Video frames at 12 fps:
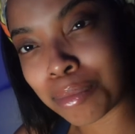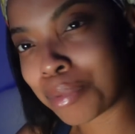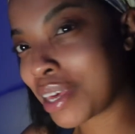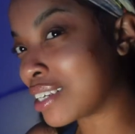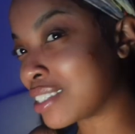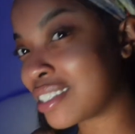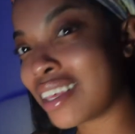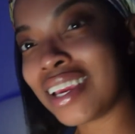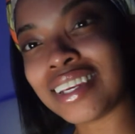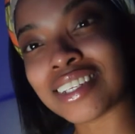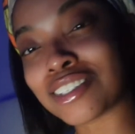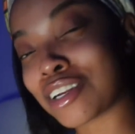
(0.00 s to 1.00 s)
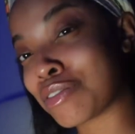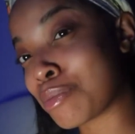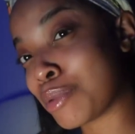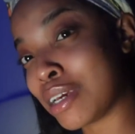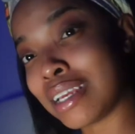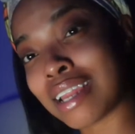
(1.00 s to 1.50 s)
Because they deserve $1
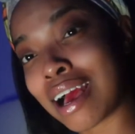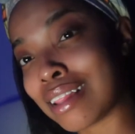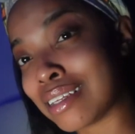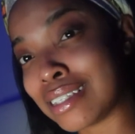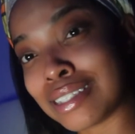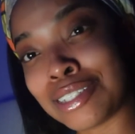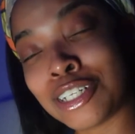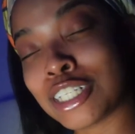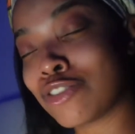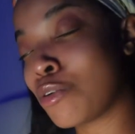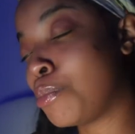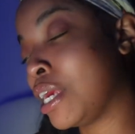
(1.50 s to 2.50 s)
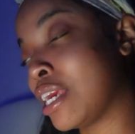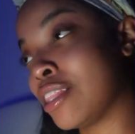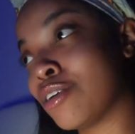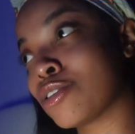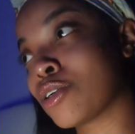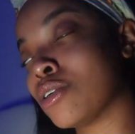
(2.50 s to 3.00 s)
million just for picking
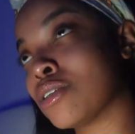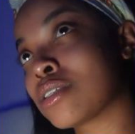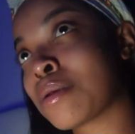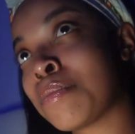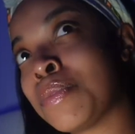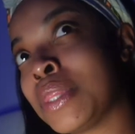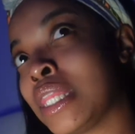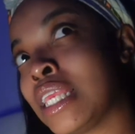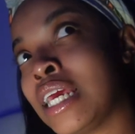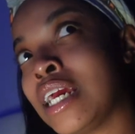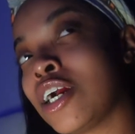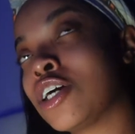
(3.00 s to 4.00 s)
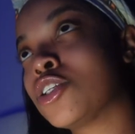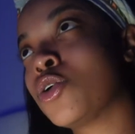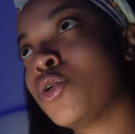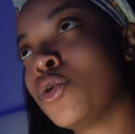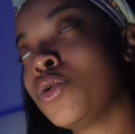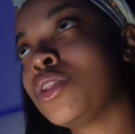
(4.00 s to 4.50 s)
those girls. Because
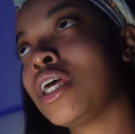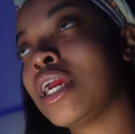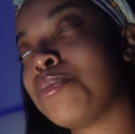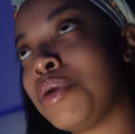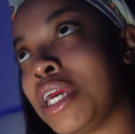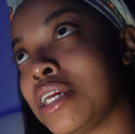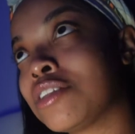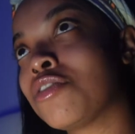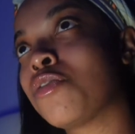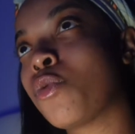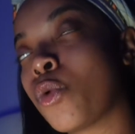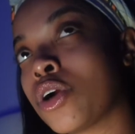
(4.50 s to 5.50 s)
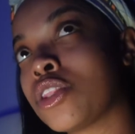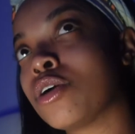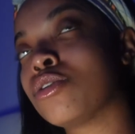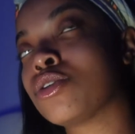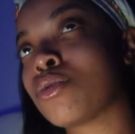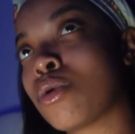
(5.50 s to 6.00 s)
who they picked for
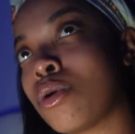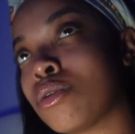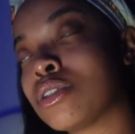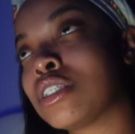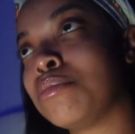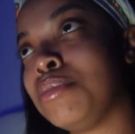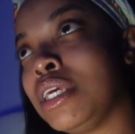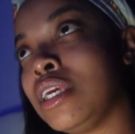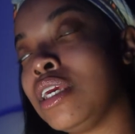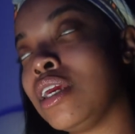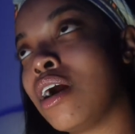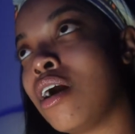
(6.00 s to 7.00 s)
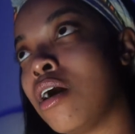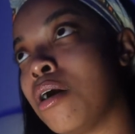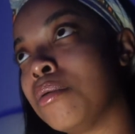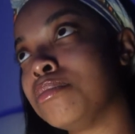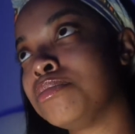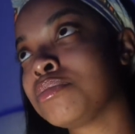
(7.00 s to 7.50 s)
those roles to be
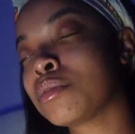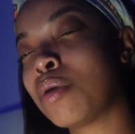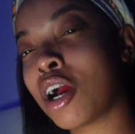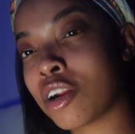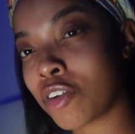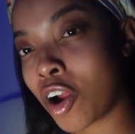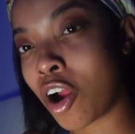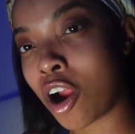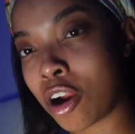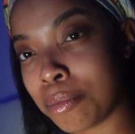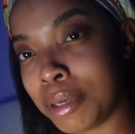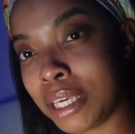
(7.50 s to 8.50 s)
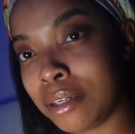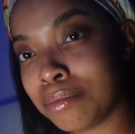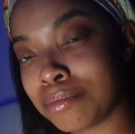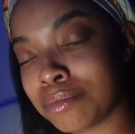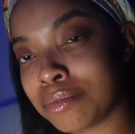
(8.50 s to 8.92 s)
part of her army.